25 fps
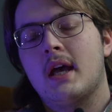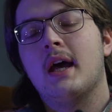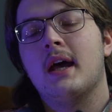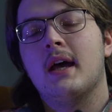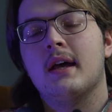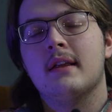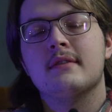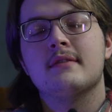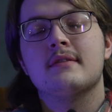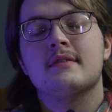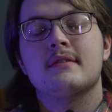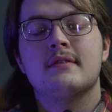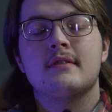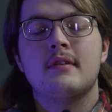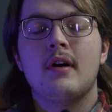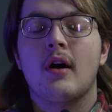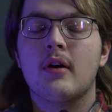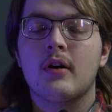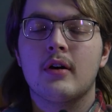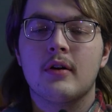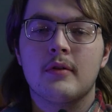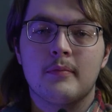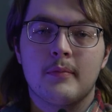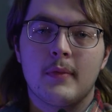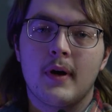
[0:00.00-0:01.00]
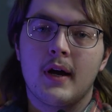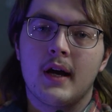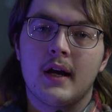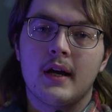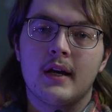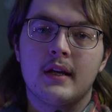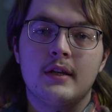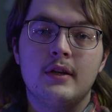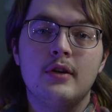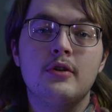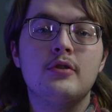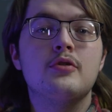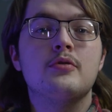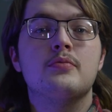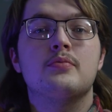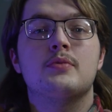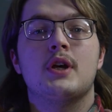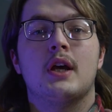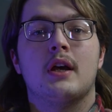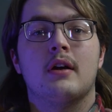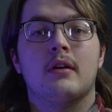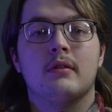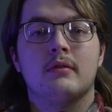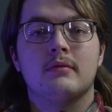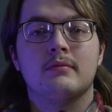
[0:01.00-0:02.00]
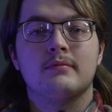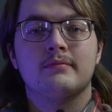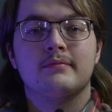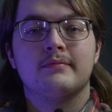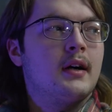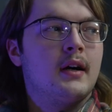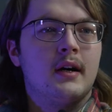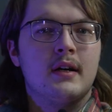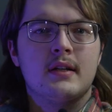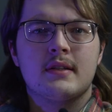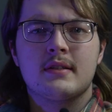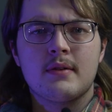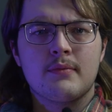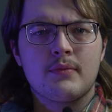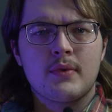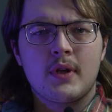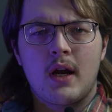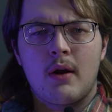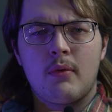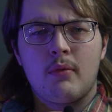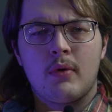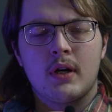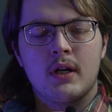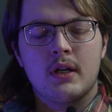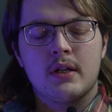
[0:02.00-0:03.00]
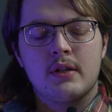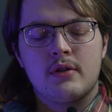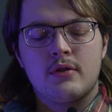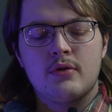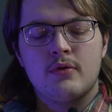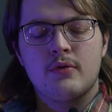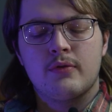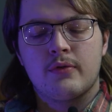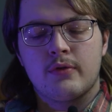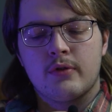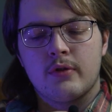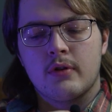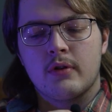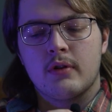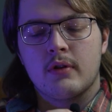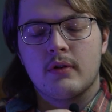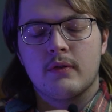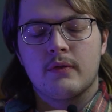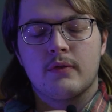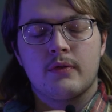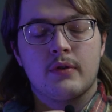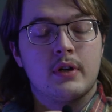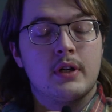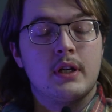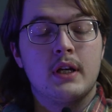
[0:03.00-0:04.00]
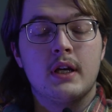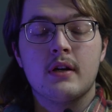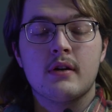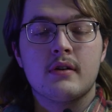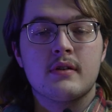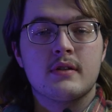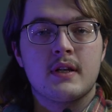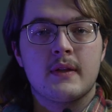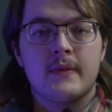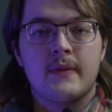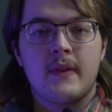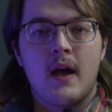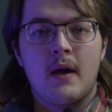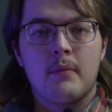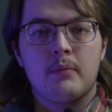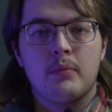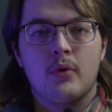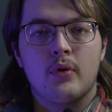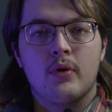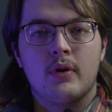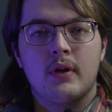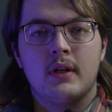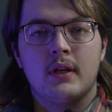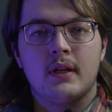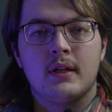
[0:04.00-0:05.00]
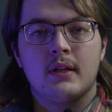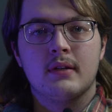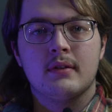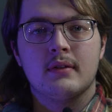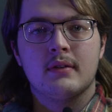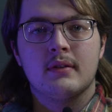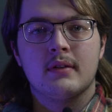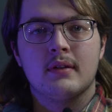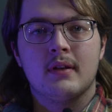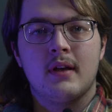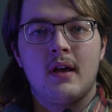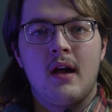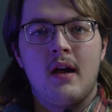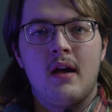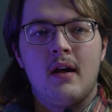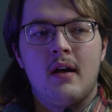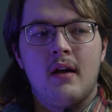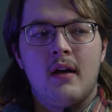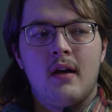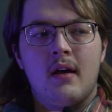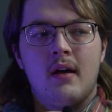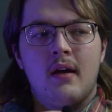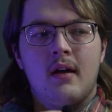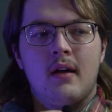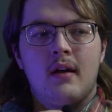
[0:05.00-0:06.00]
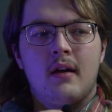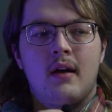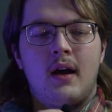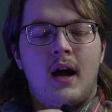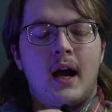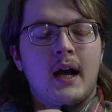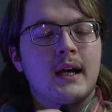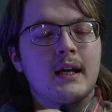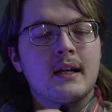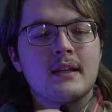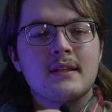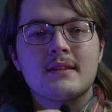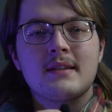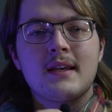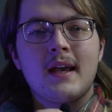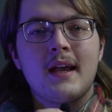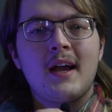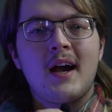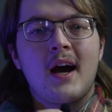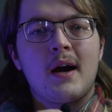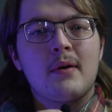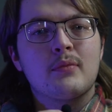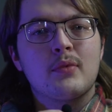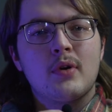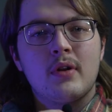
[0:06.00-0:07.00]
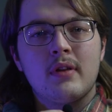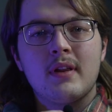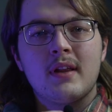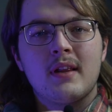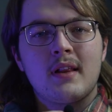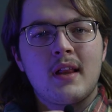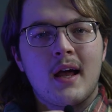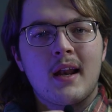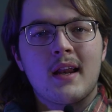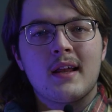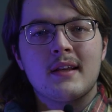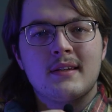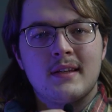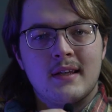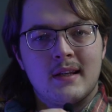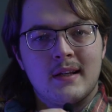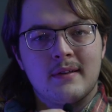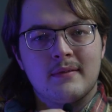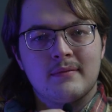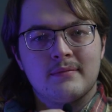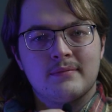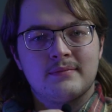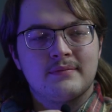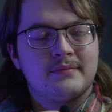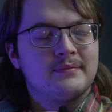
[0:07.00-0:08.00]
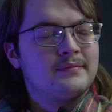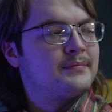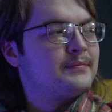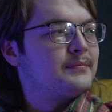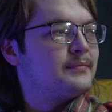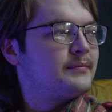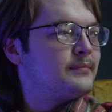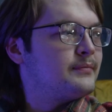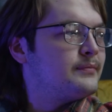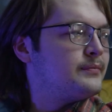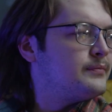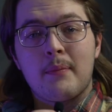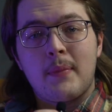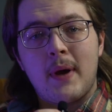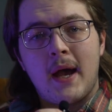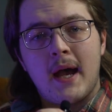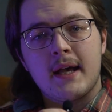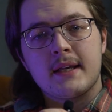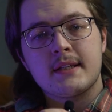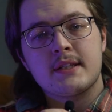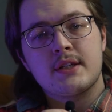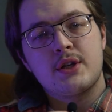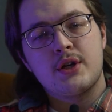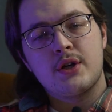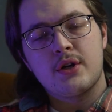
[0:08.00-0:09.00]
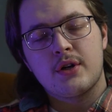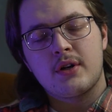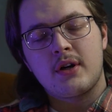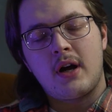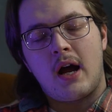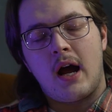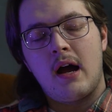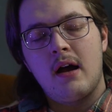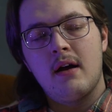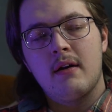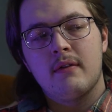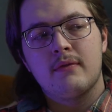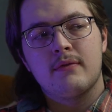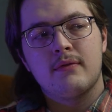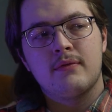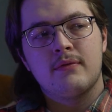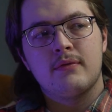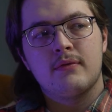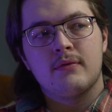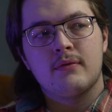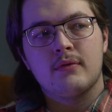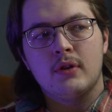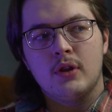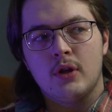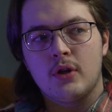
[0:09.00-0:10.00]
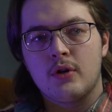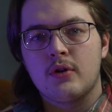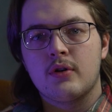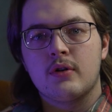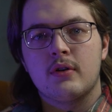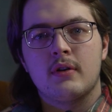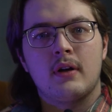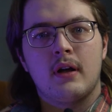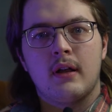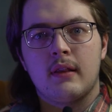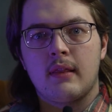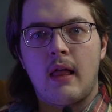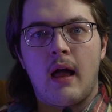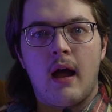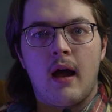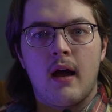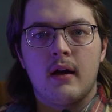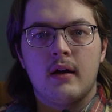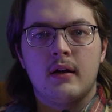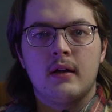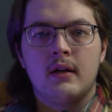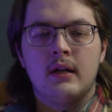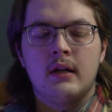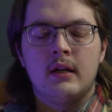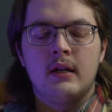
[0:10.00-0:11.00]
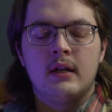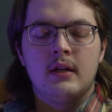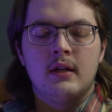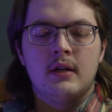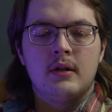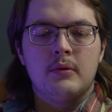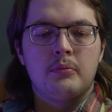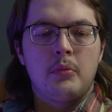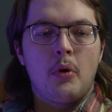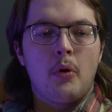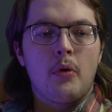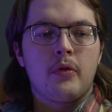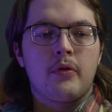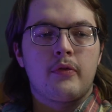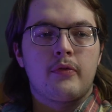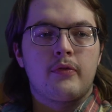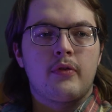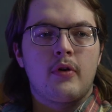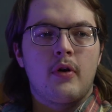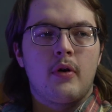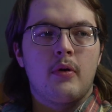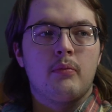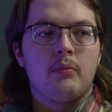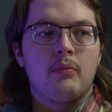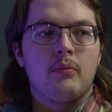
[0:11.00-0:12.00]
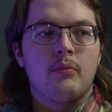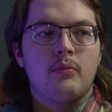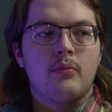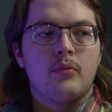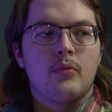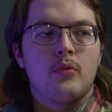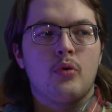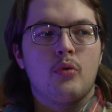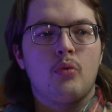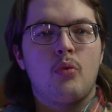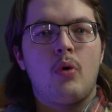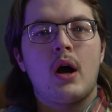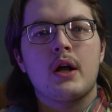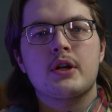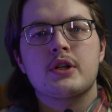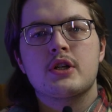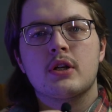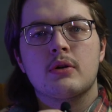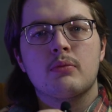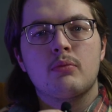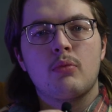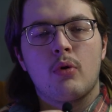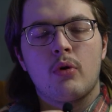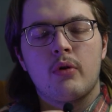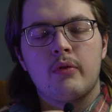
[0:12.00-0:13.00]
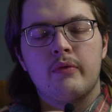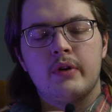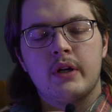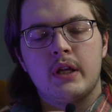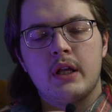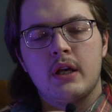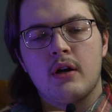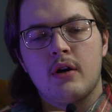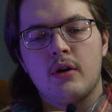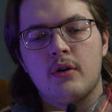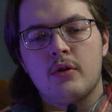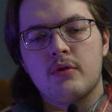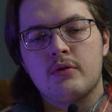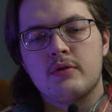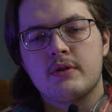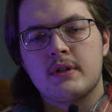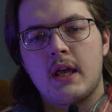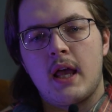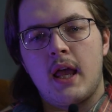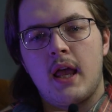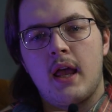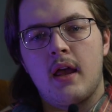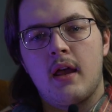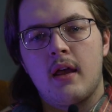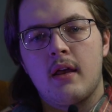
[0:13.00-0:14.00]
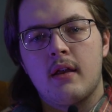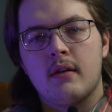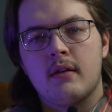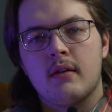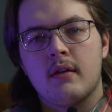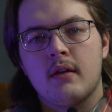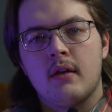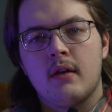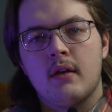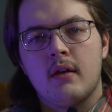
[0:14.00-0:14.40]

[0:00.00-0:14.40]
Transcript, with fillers: and start my YouTube channel. Uh, it's something I wanted to do for, for years at that point, and I gotta say, I'm really glad I did it. Over that past year, I've learned a lot, both from watching more videos and